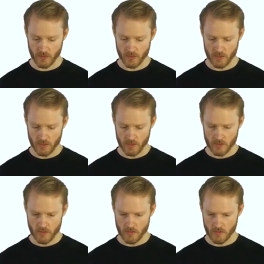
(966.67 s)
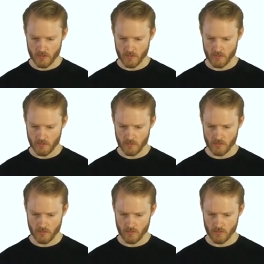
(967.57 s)

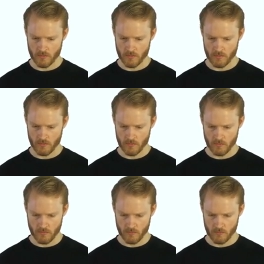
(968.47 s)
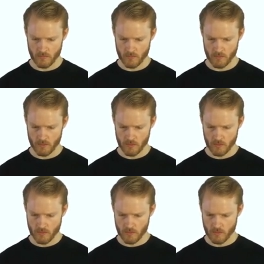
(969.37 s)

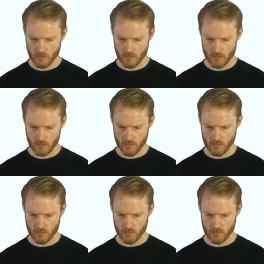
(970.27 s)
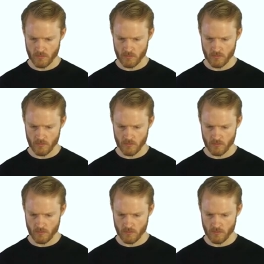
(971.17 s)

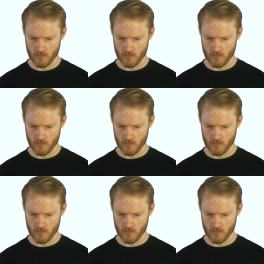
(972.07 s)
[no speech]